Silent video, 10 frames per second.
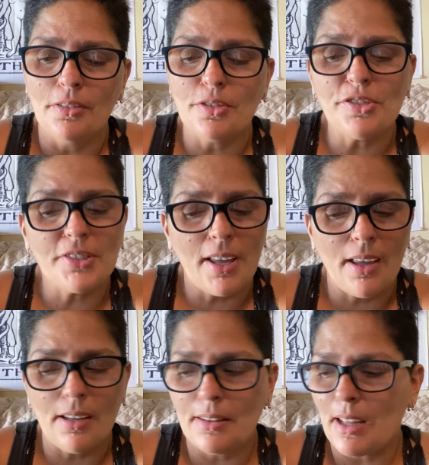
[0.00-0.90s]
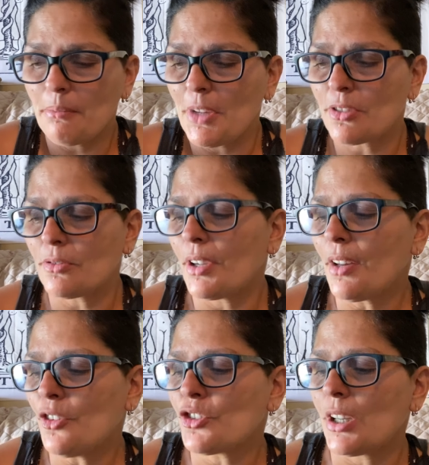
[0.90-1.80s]
to stay in that mental
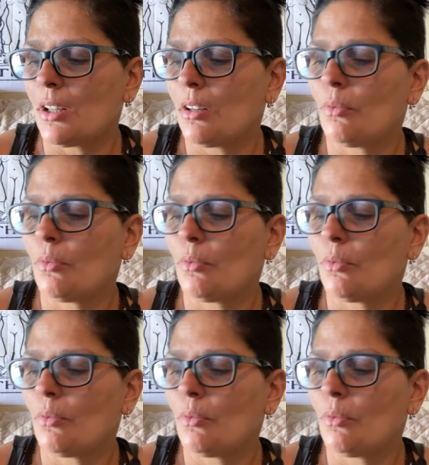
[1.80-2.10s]
energy,